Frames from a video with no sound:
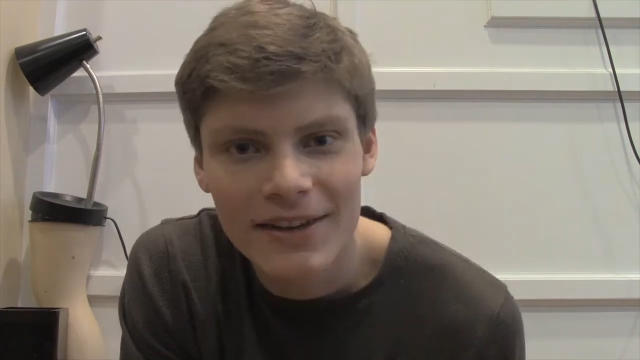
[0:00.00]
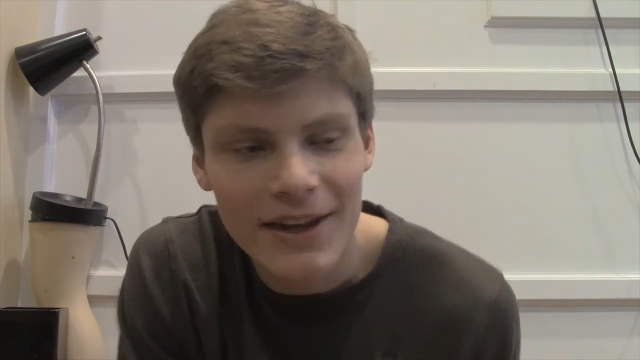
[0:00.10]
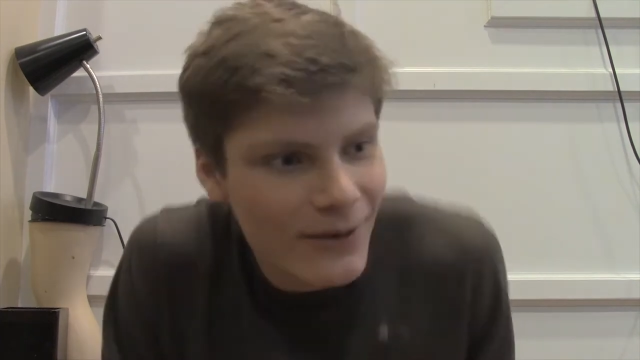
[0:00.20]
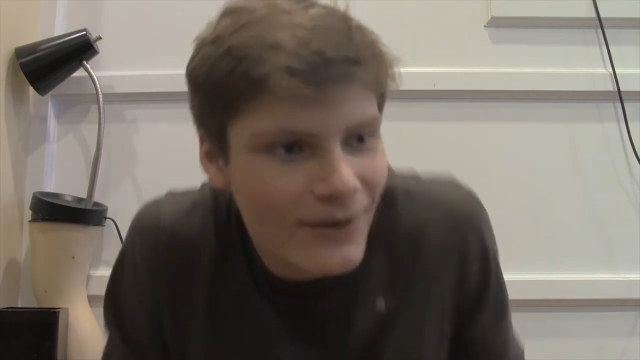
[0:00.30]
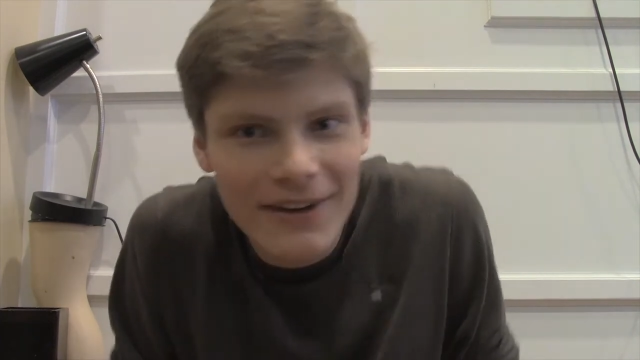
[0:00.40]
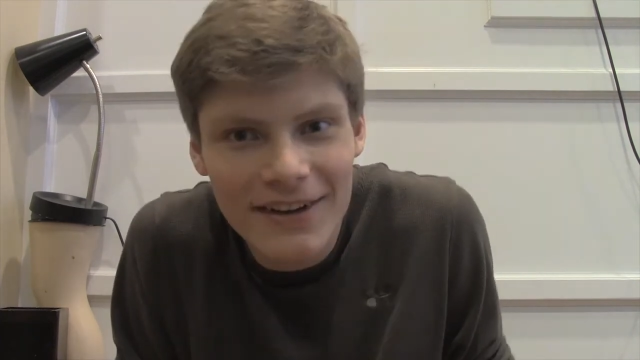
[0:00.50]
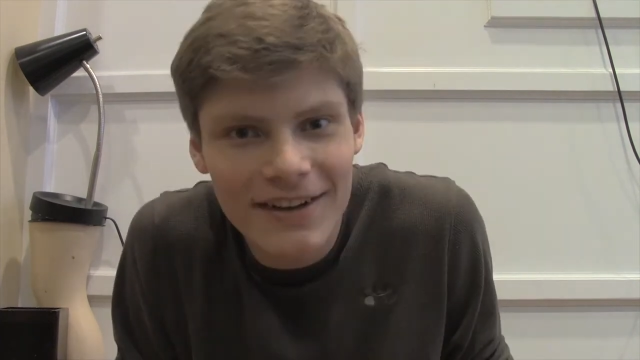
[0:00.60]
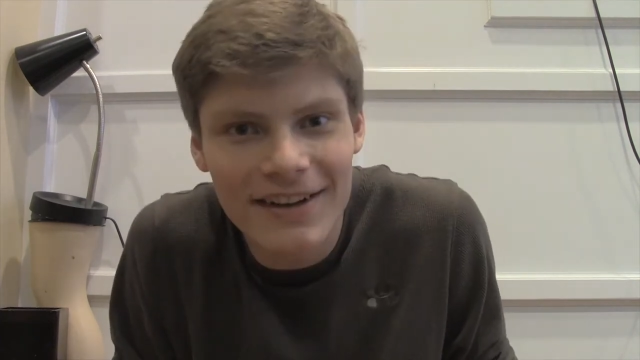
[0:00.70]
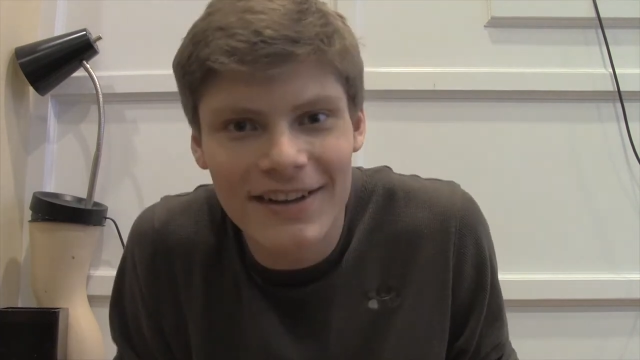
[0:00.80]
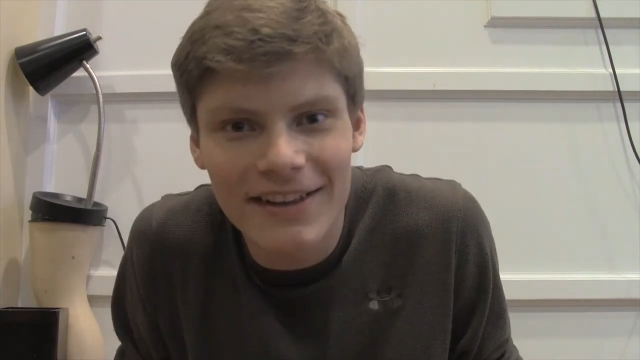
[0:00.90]
Like what?
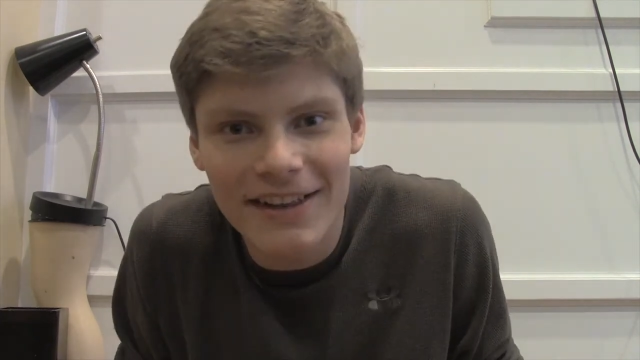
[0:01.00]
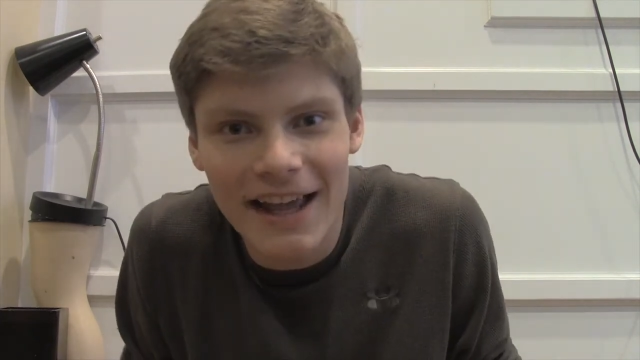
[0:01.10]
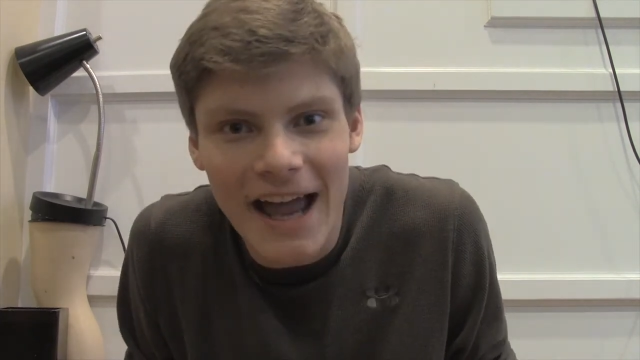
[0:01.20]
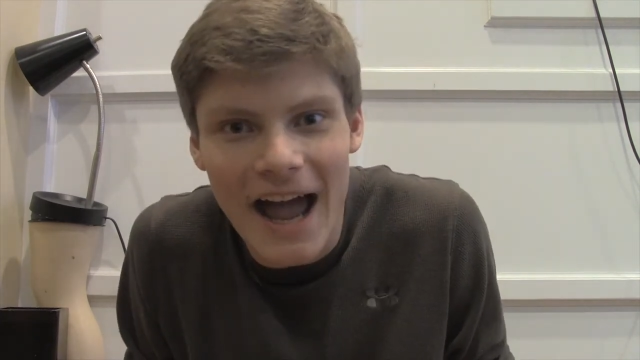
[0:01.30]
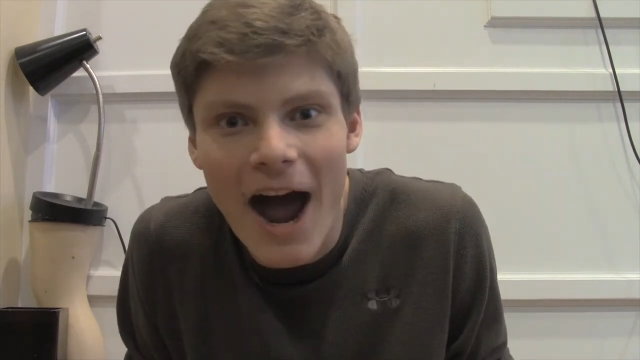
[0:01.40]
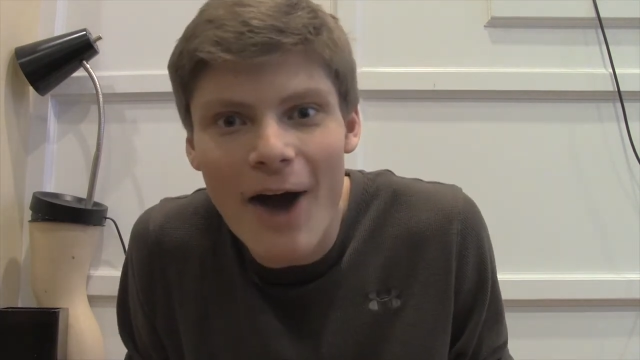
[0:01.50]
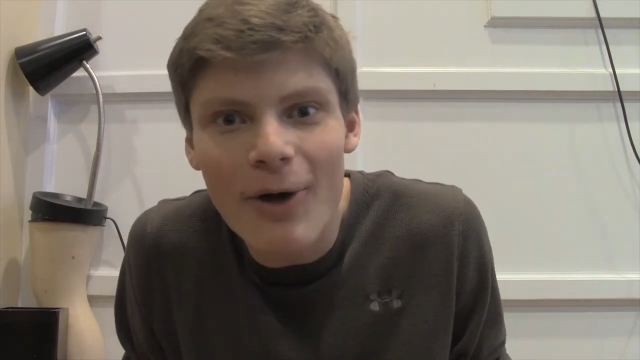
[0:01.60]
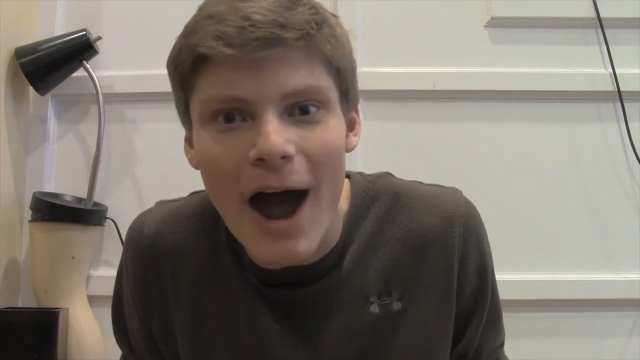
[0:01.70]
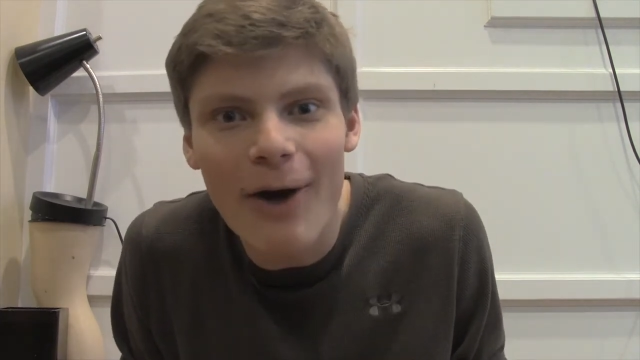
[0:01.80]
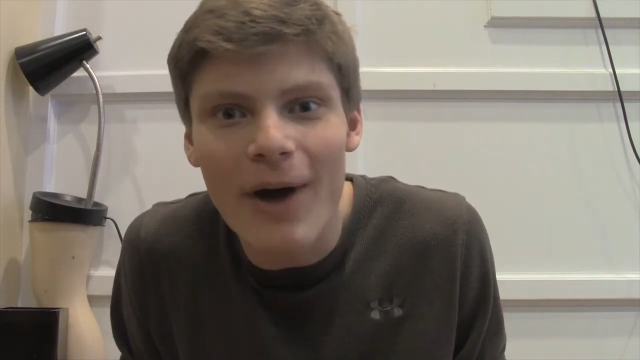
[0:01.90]
Like
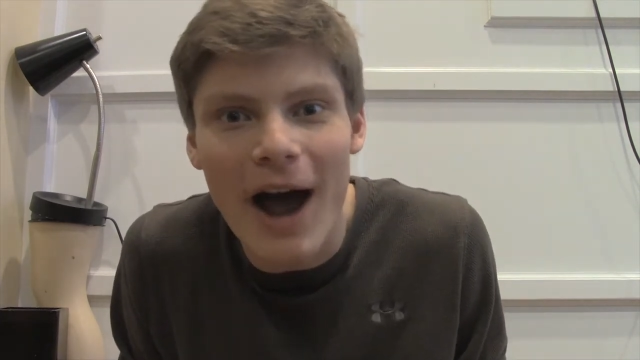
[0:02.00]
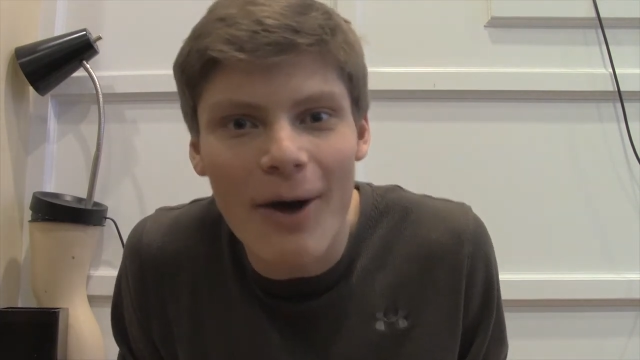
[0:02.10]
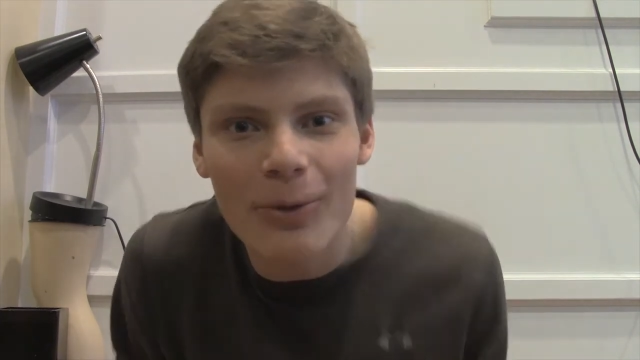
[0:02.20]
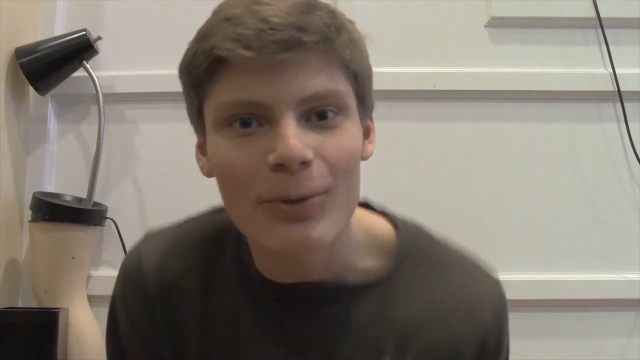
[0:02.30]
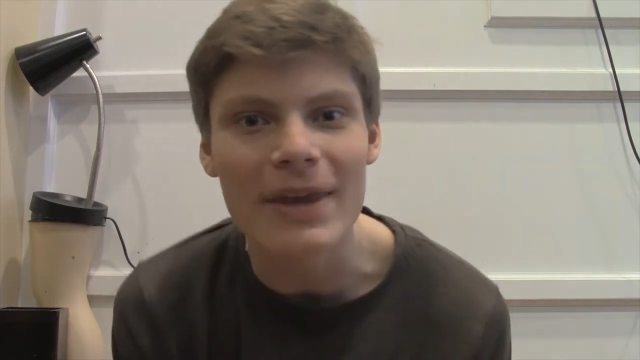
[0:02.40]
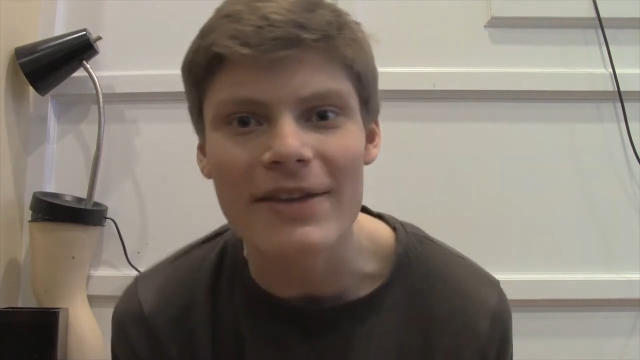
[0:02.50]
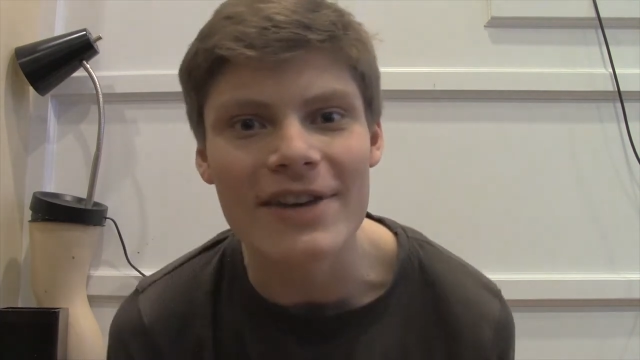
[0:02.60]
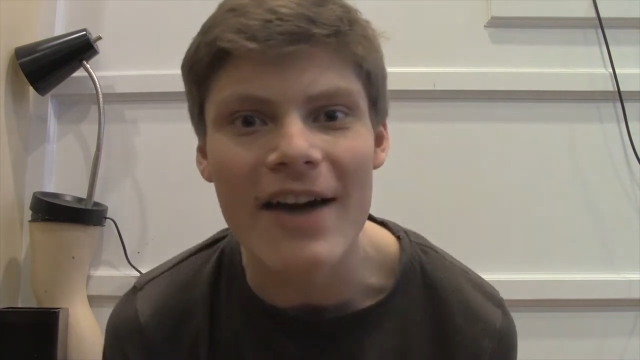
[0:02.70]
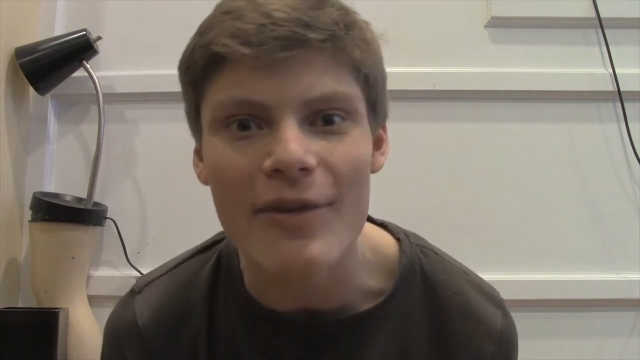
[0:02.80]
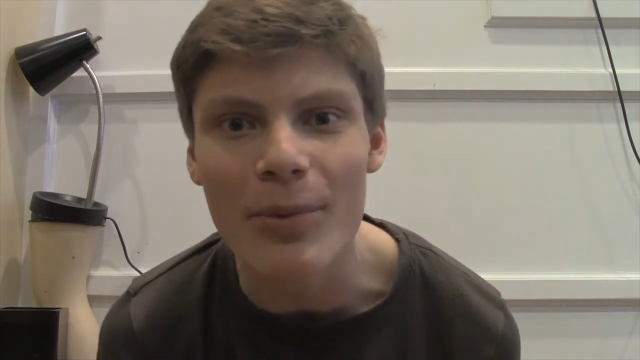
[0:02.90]
how how how will we
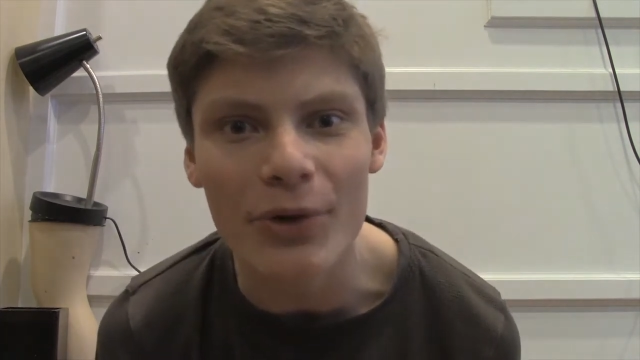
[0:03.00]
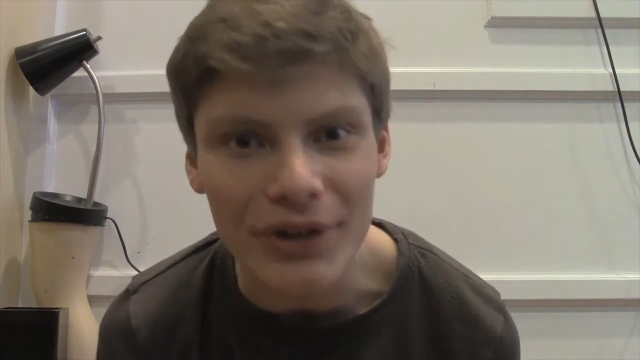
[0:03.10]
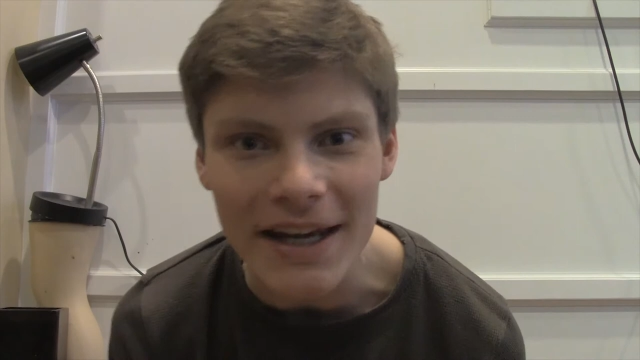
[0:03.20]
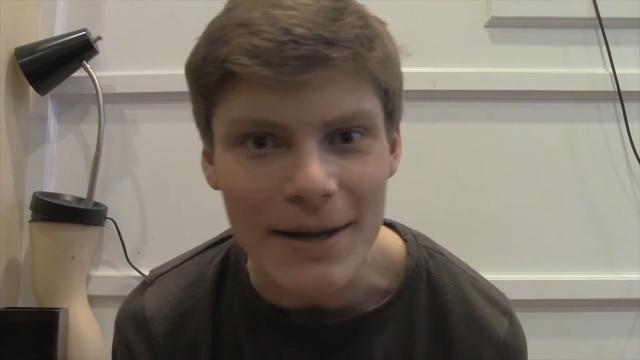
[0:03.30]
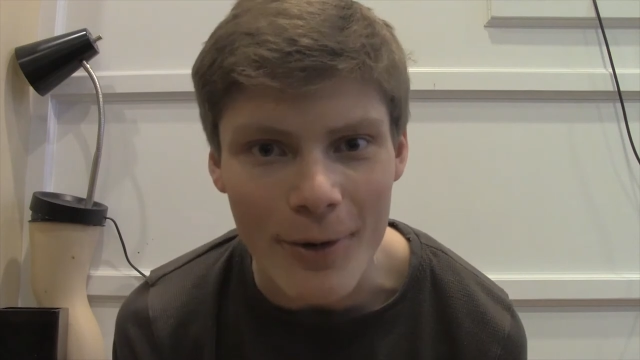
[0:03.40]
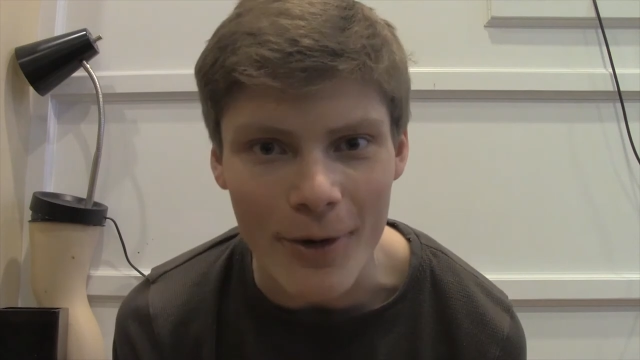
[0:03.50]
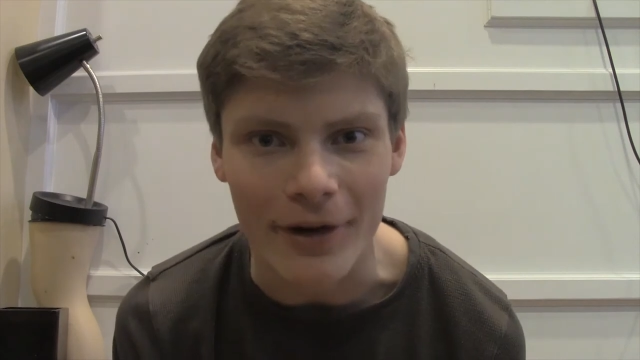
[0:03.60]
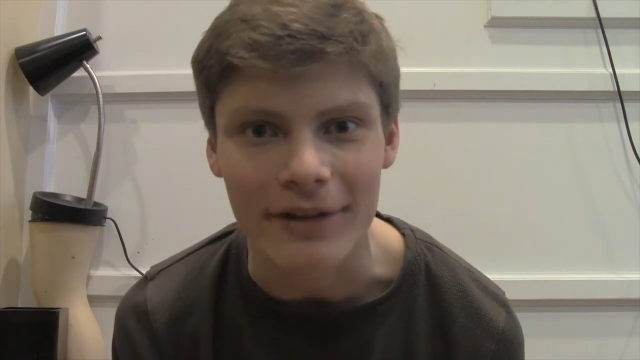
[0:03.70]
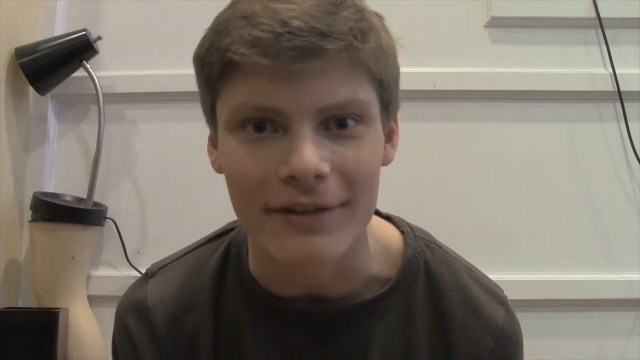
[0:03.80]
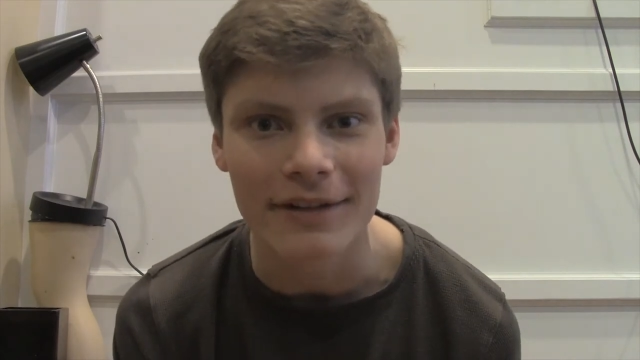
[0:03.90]
even have a bully
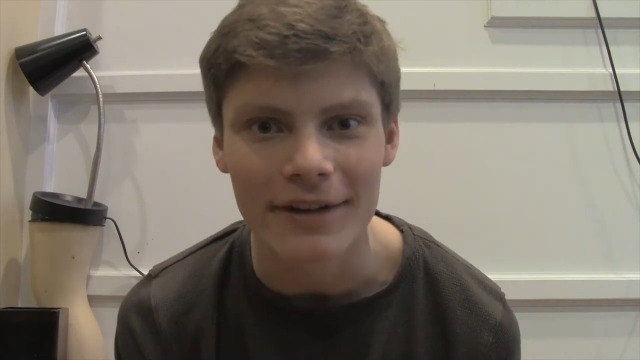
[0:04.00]
anymore?